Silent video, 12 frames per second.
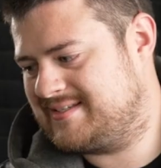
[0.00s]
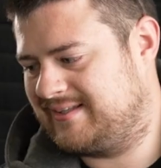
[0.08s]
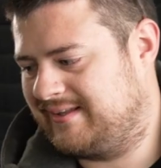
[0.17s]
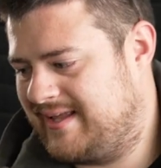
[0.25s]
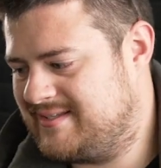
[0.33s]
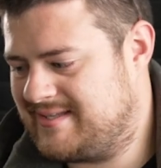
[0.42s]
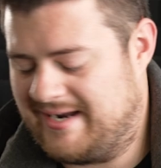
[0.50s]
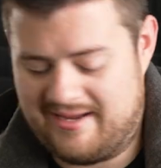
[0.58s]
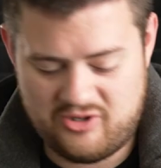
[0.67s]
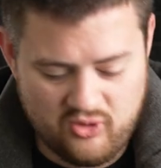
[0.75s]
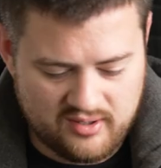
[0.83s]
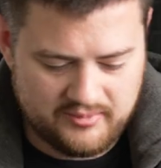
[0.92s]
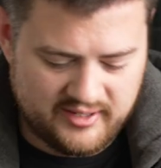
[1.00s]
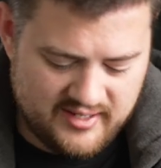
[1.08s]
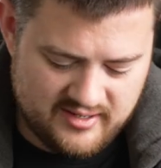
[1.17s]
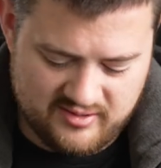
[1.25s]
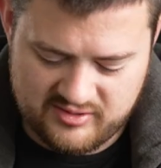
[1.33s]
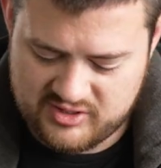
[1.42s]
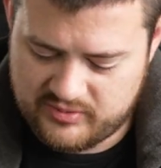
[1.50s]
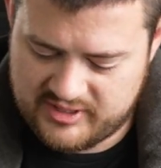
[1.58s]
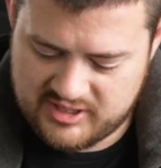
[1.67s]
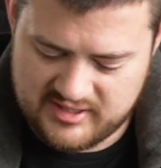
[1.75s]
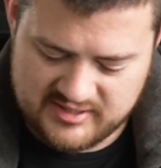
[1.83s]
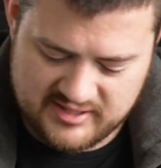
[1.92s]
the lens that I normally use,
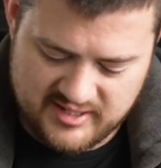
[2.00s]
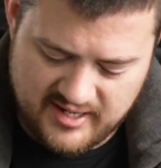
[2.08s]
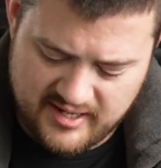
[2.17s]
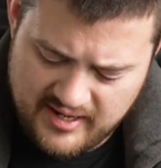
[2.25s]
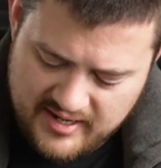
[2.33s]
which is the